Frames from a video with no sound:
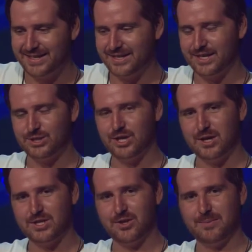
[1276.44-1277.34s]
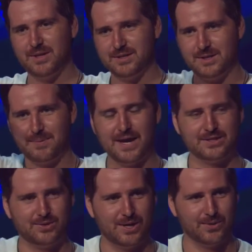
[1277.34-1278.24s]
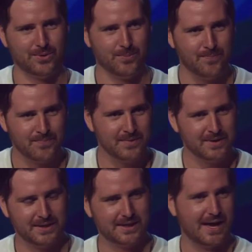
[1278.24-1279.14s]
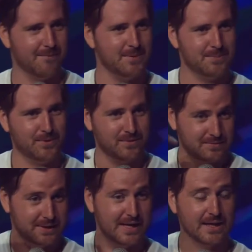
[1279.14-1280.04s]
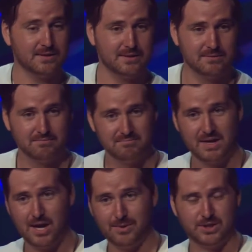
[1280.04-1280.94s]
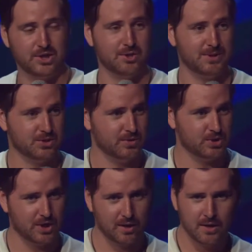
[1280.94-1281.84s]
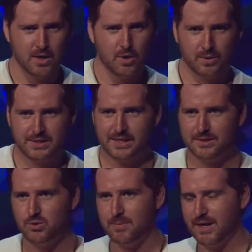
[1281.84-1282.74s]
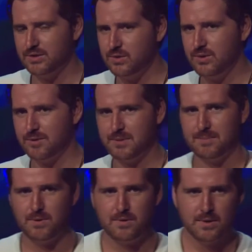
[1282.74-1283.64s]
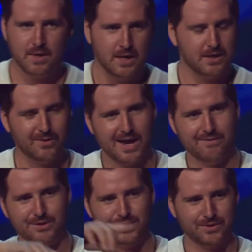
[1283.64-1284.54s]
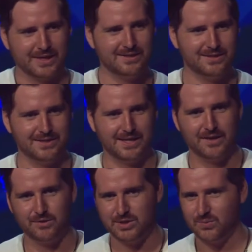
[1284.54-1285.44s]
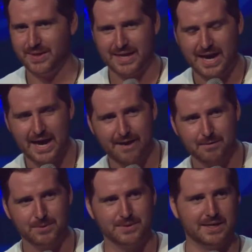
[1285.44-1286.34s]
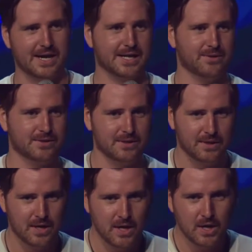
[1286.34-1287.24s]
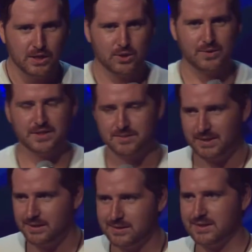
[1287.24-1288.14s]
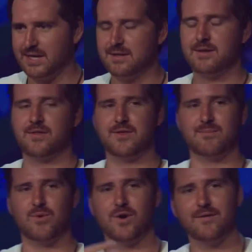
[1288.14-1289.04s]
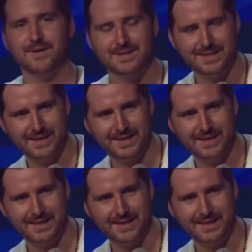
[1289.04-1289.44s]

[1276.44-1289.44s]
you get a jar of jelly beans and you pass it around a room. And you have people guess how many jelly beans are in the jar. Once you get to about 200 people, you average all the guesses together, it's within 0.5% accuracy. So what this means is that the more of us